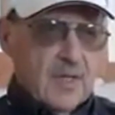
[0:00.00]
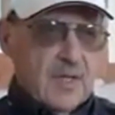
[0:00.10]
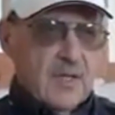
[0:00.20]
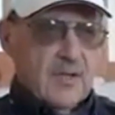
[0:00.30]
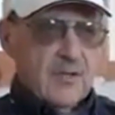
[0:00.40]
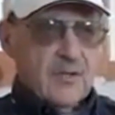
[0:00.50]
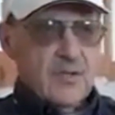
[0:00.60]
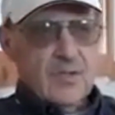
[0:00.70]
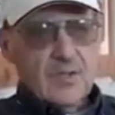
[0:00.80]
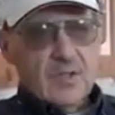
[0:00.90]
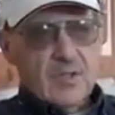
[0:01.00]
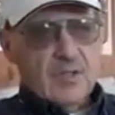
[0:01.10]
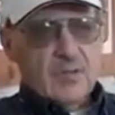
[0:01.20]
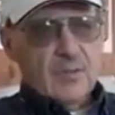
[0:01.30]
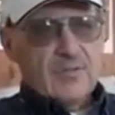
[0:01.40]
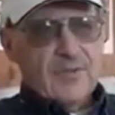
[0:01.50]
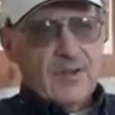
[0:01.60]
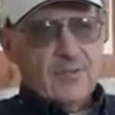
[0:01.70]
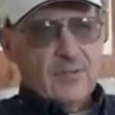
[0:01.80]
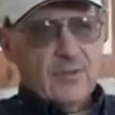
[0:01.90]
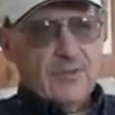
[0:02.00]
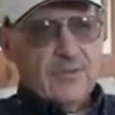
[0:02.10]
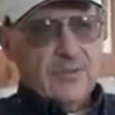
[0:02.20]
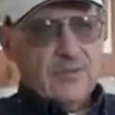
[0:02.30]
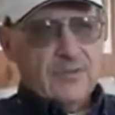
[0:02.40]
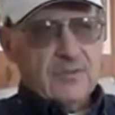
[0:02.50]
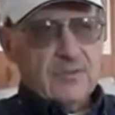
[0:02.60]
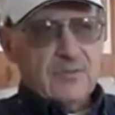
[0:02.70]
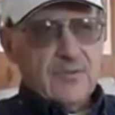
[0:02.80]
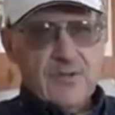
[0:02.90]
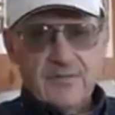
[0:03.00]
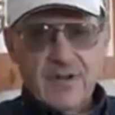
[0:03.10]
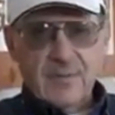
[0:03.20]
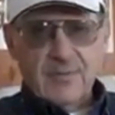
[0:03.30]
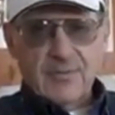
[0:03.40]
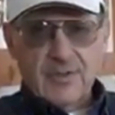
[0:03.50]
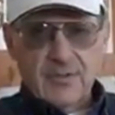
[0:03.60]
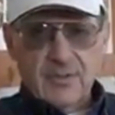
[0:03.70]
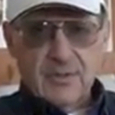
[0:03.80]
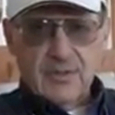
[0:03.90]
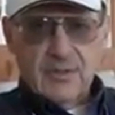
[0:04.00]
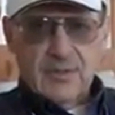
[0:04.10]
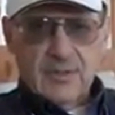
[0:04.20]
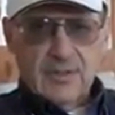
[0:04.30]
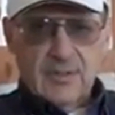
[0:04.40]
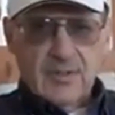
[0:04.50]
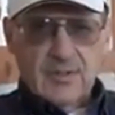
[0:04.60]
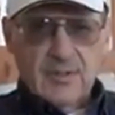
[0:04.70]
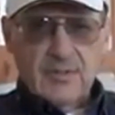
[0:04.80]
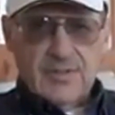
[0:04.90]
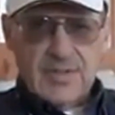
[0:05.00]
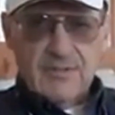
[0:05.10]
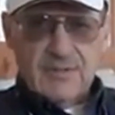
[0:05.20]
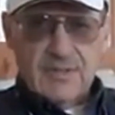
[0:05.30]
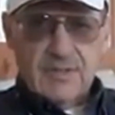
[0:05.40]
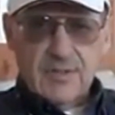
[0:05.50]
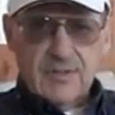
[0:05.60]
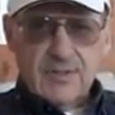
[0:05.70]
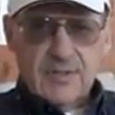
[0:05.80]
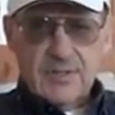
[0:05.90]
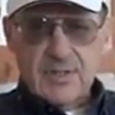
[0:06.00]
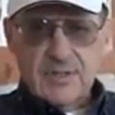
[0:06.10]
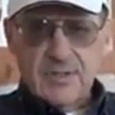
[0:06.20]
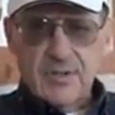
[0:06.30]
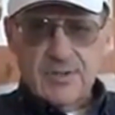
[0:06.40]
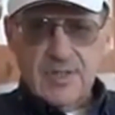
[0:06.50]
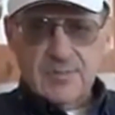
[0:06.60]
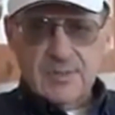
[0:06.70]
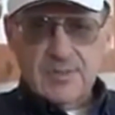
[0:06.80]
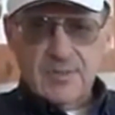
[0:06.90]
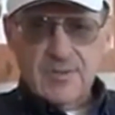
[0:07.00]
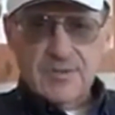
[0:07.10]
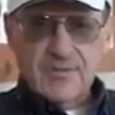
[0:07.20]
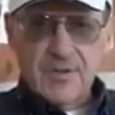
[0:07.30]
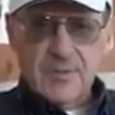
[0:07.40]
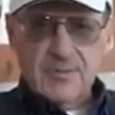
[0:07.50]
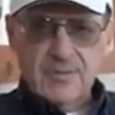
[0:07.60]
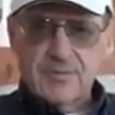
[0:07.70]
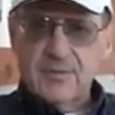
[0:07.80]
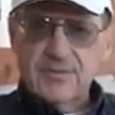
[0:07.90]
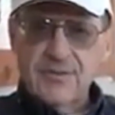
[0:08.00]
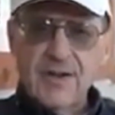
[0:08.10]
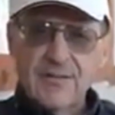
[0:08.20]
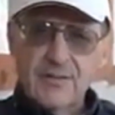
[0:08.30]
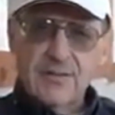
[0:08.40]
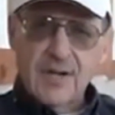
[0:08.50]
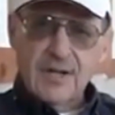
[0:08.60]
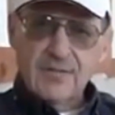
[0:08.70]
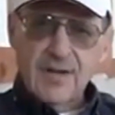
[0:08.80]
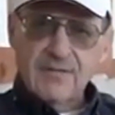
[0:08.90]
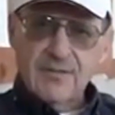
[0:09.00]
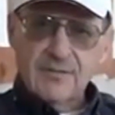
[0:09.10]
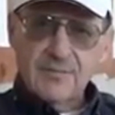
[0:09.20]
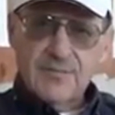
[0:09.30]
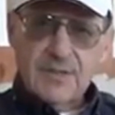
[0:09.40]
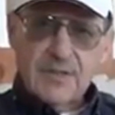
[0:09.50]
And what I found was that 35% of the 1,700 kids that I did the autopsies on, 35%, fully 595 of them,